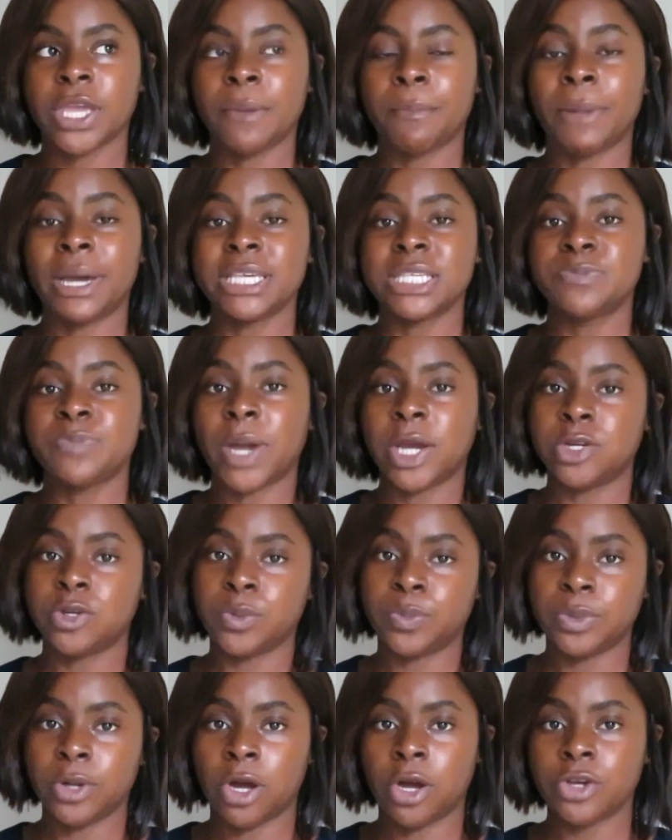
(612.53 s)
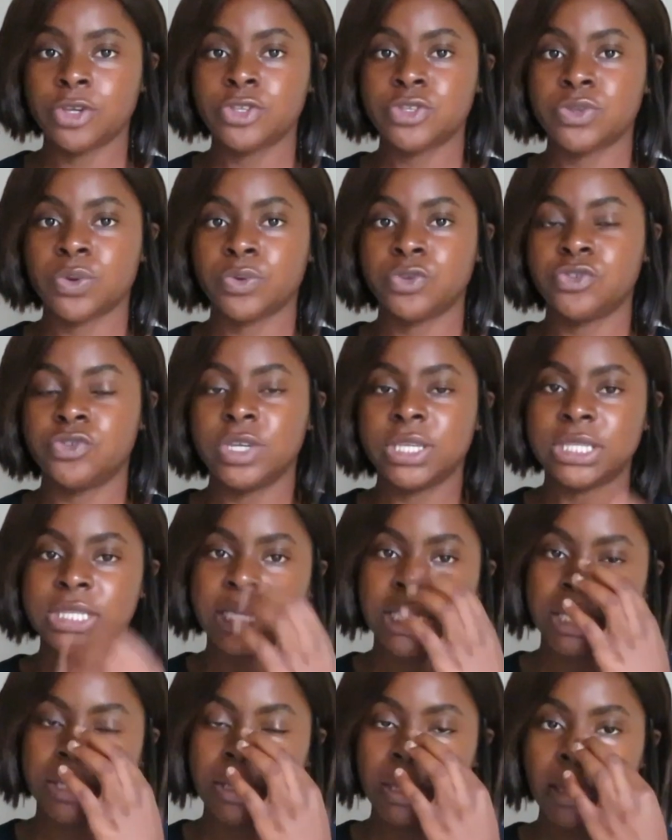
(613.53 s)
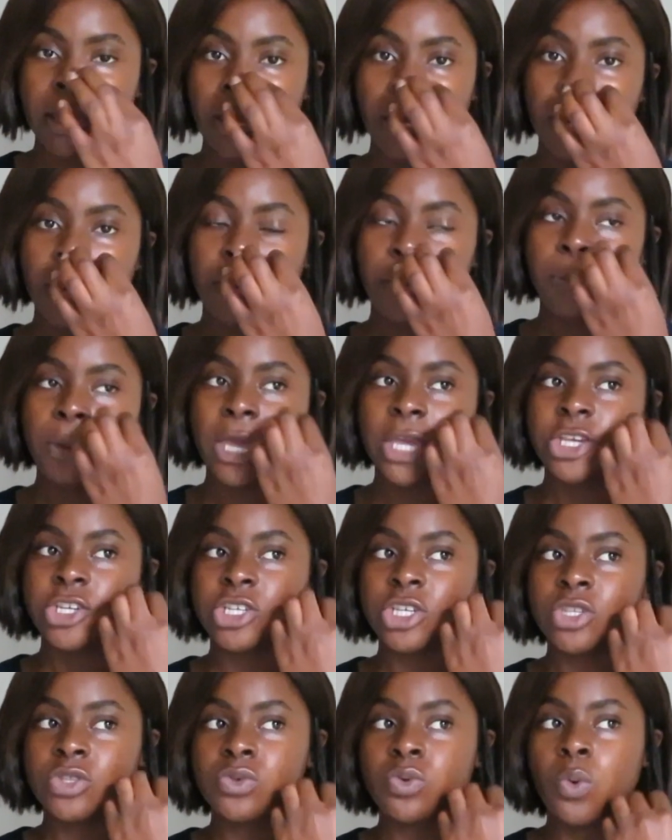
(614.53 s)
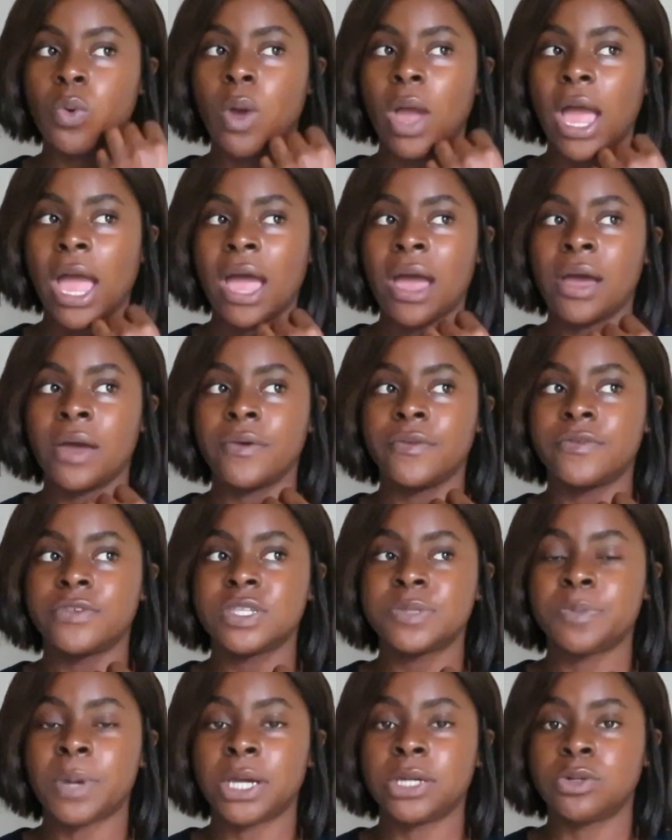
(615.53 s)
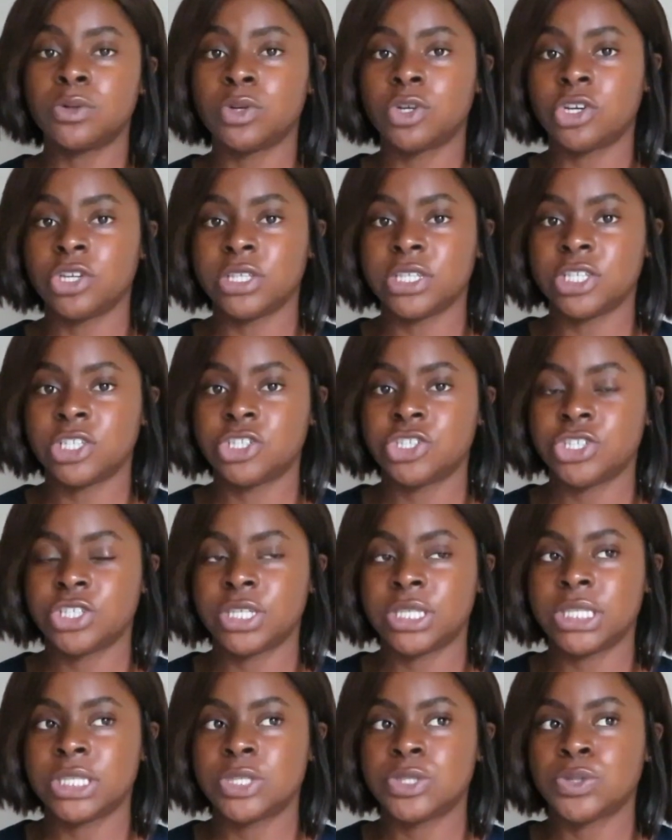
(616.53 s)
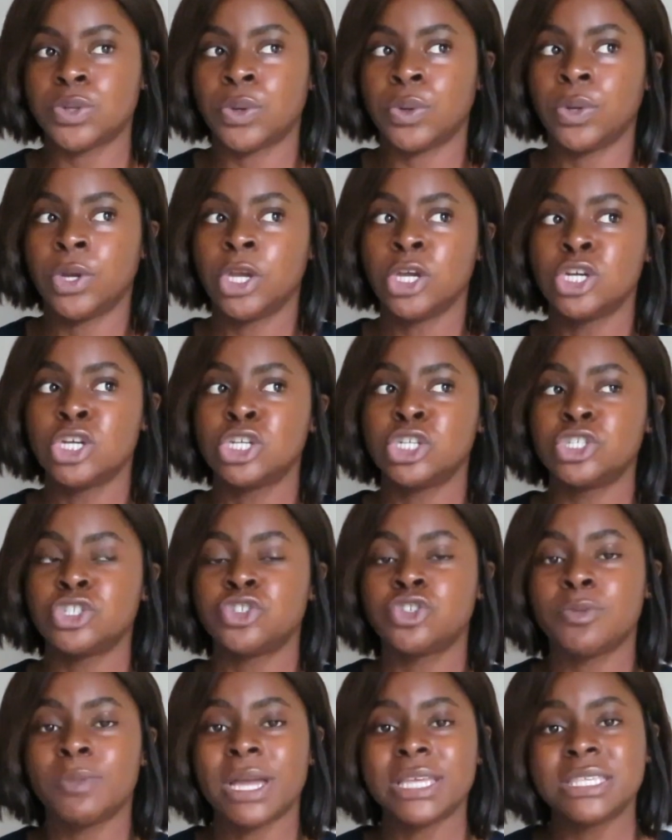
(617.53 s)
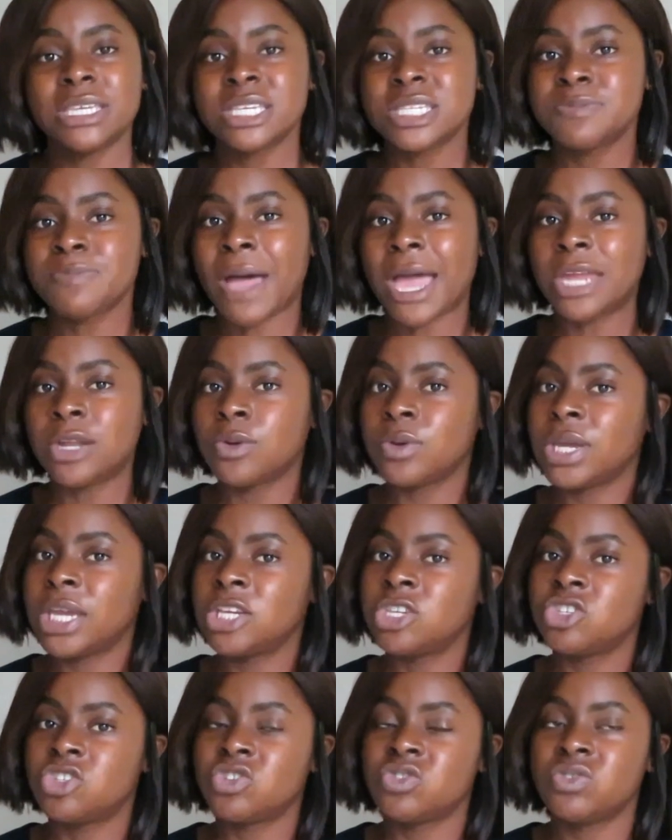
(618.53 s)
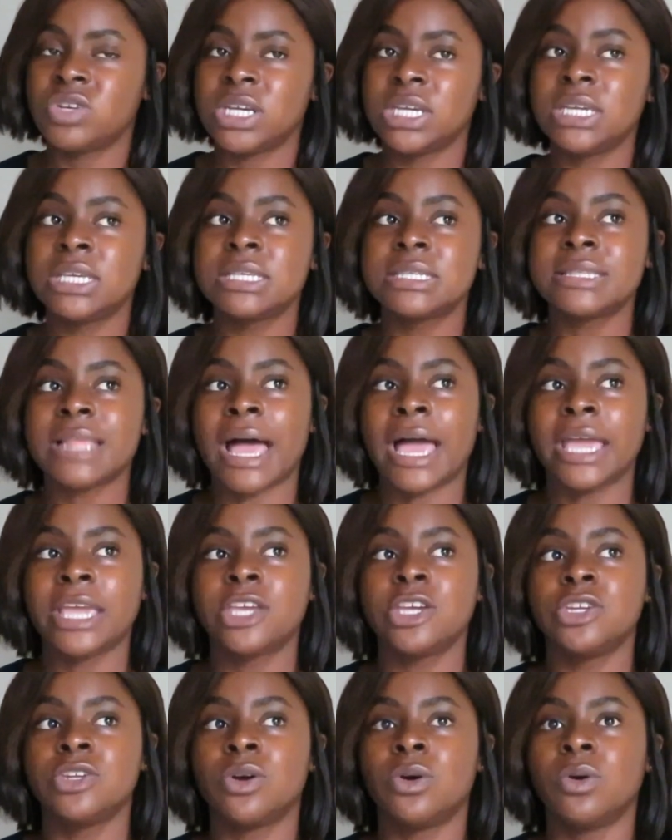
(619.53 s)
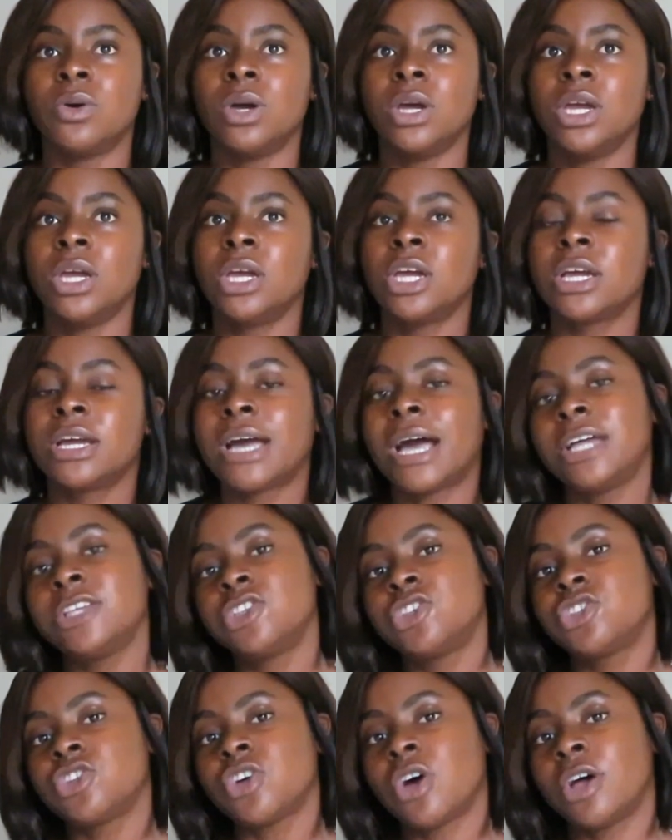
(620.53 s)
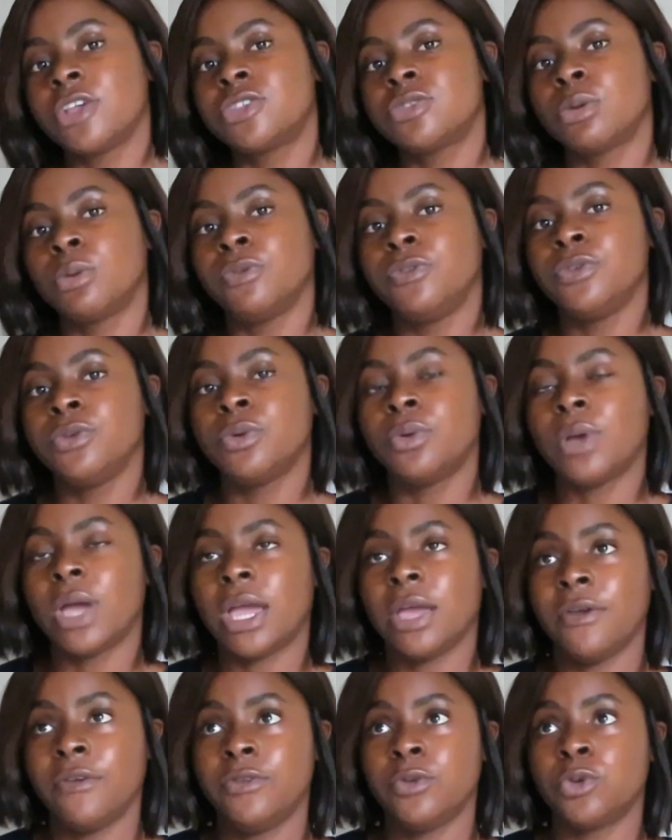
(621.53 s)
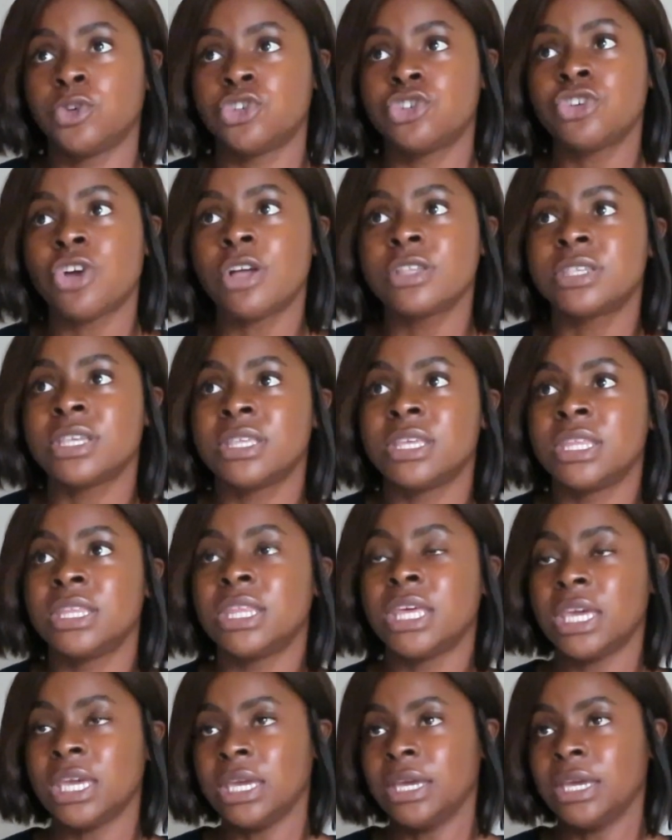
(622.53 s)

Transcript: my spinal blocks, so treating patients who have spinal conditions, so traumatic spinal injuries, like, you know, gunshots. So if you were shot and then